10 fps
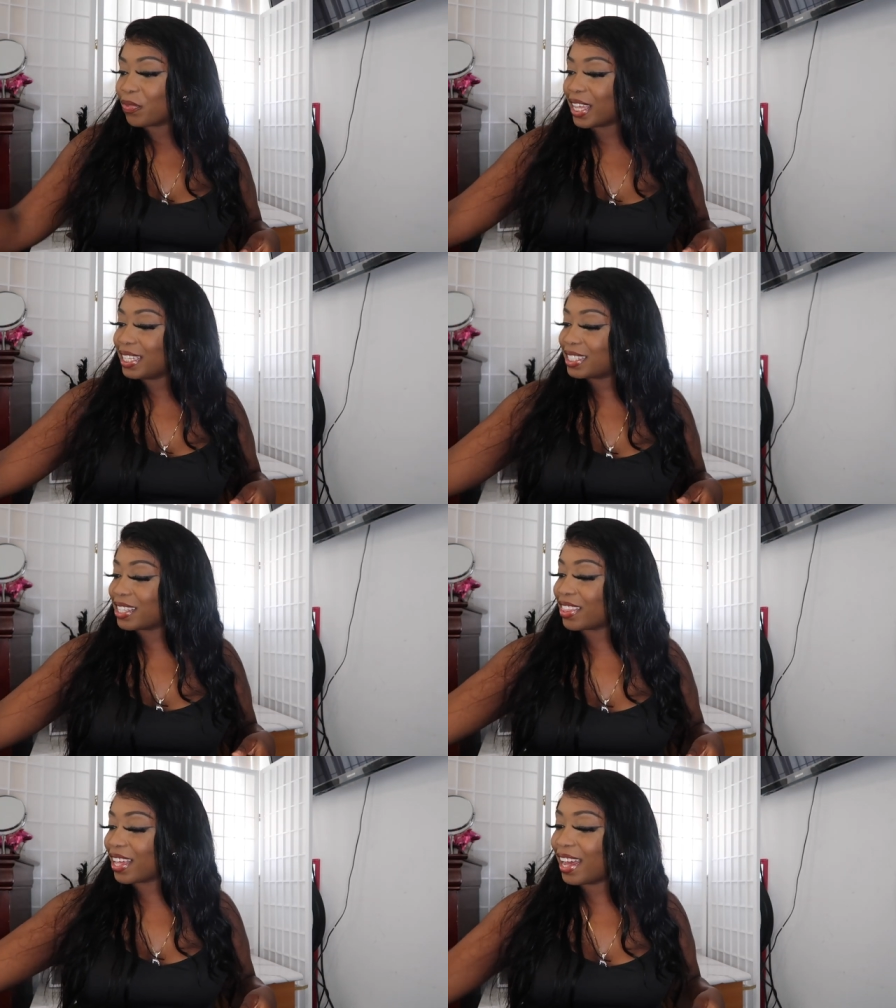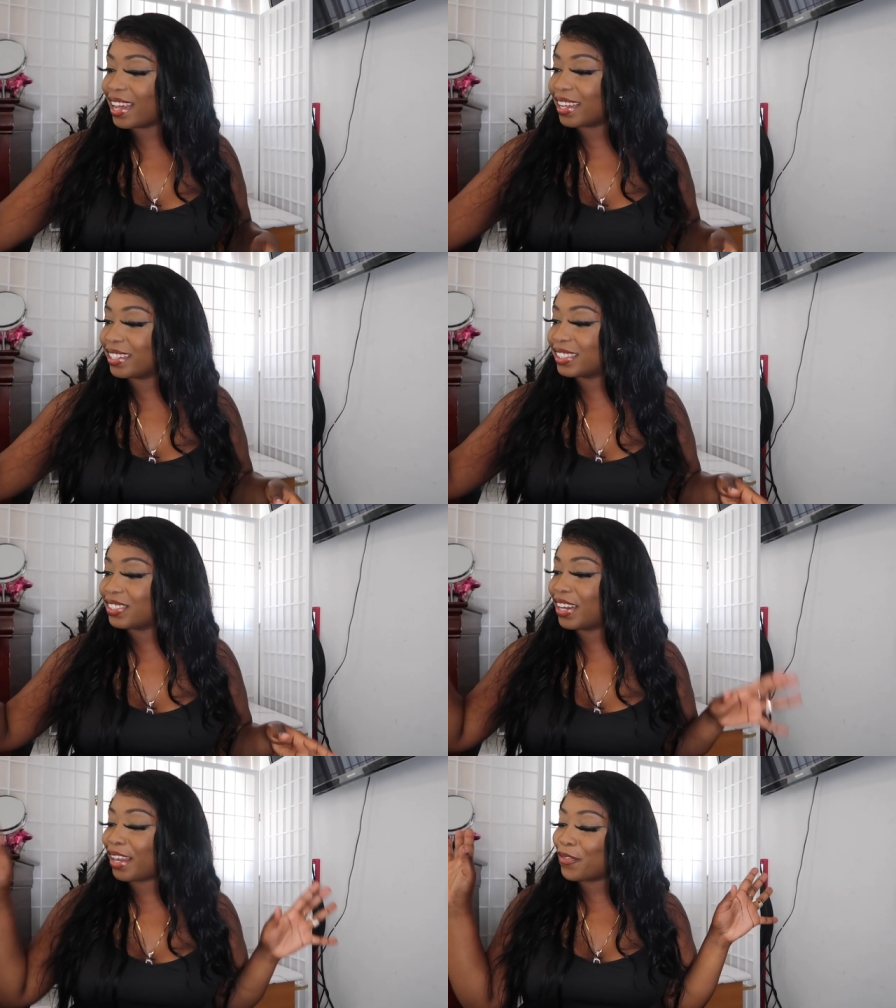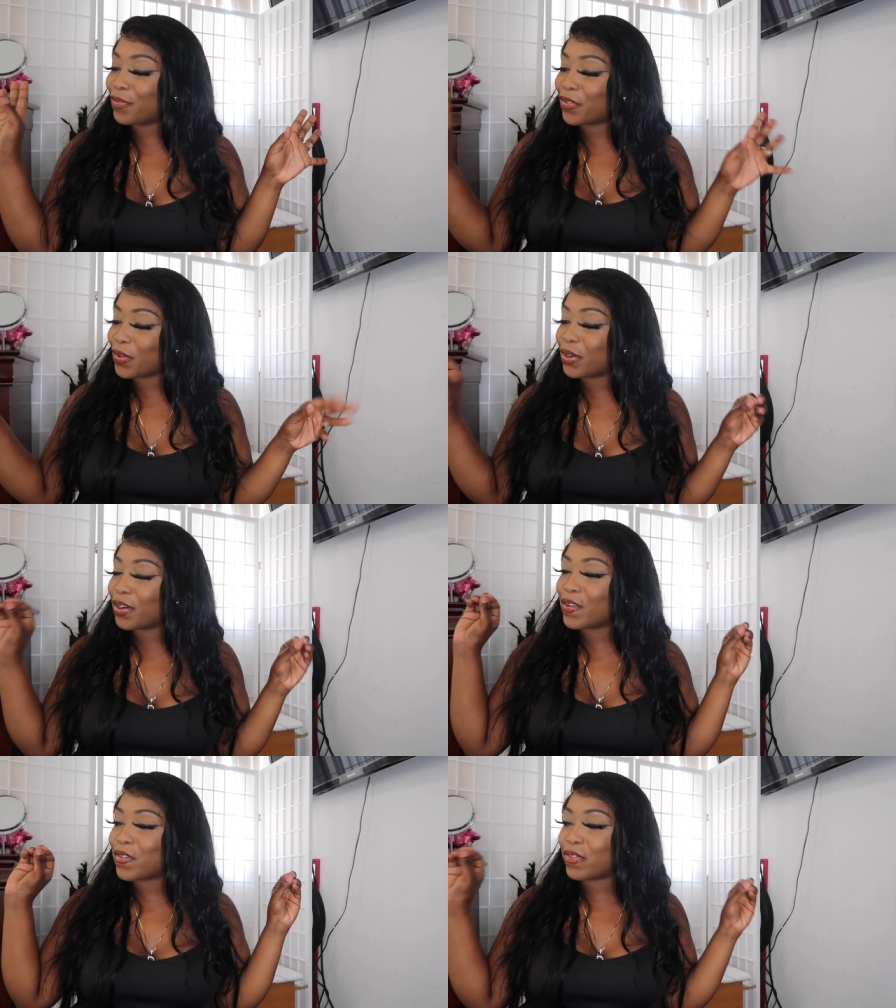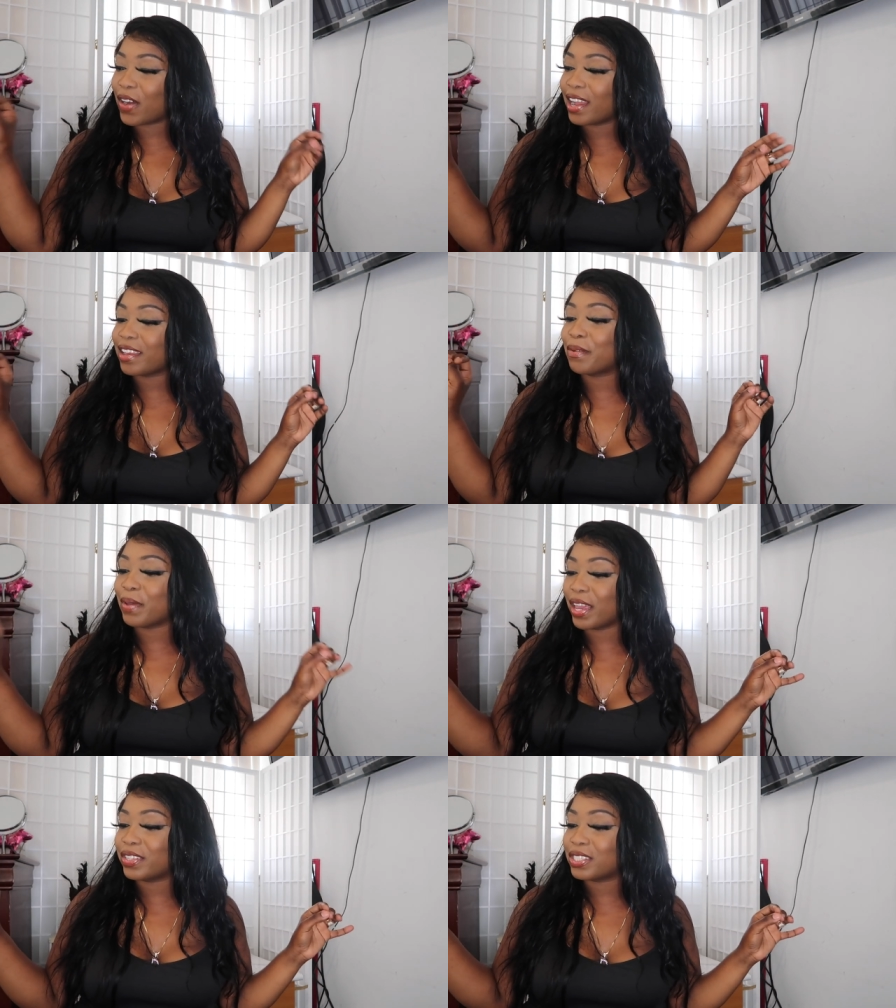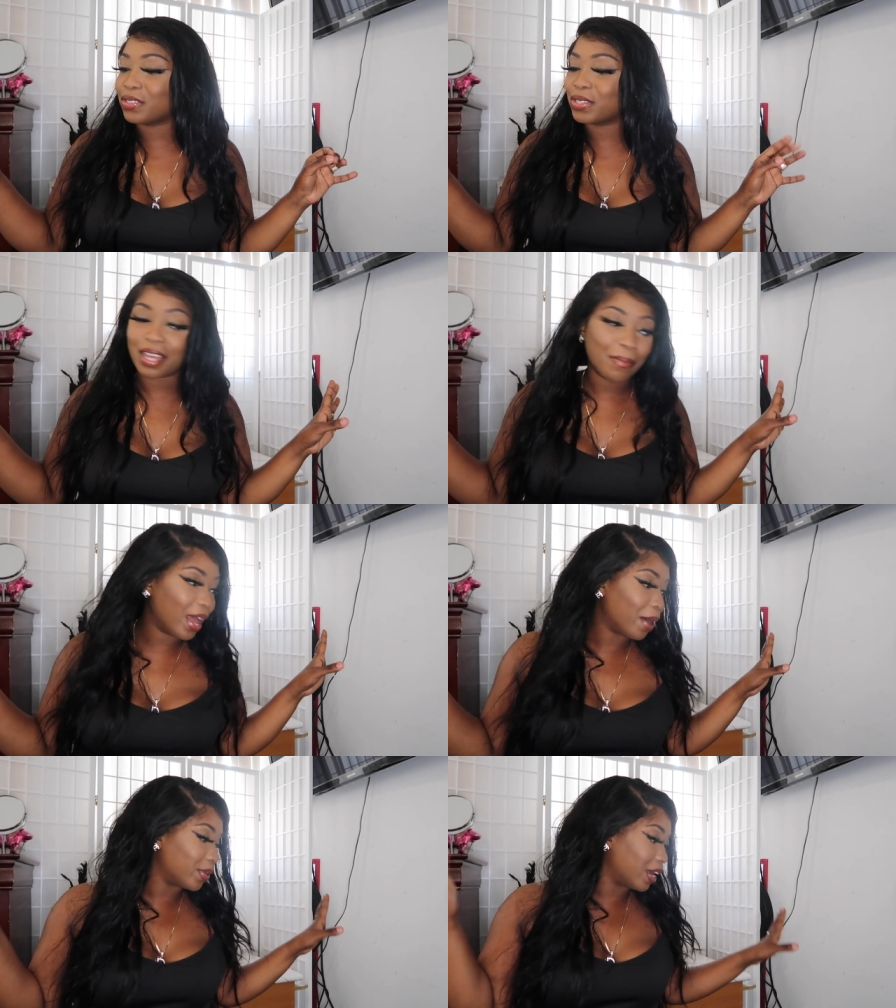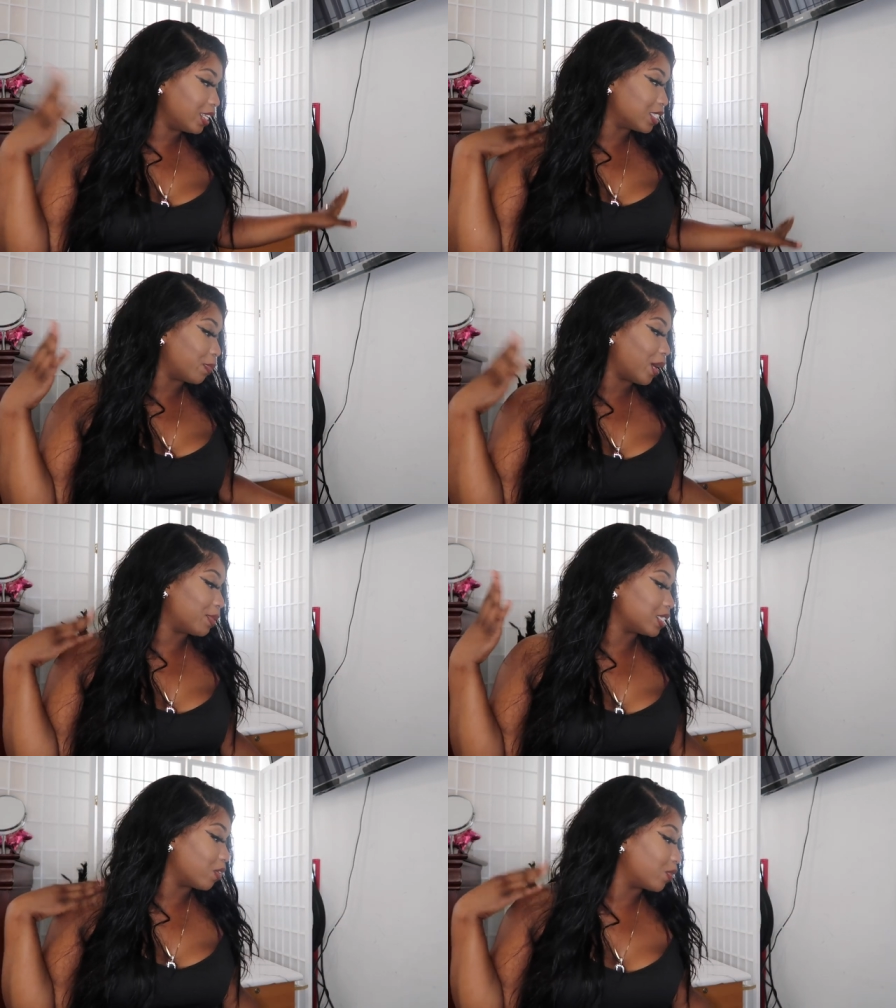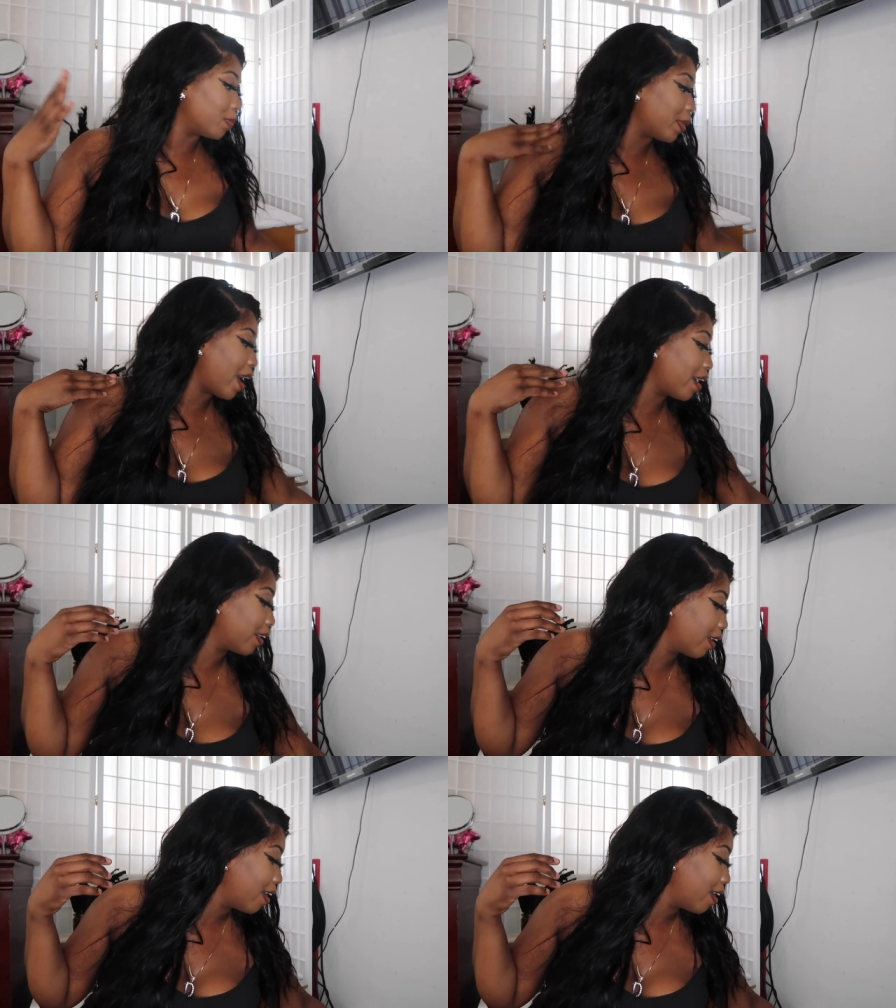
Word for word: that's that so i got four fire bathing suits i'm happy i need to pat myself on the back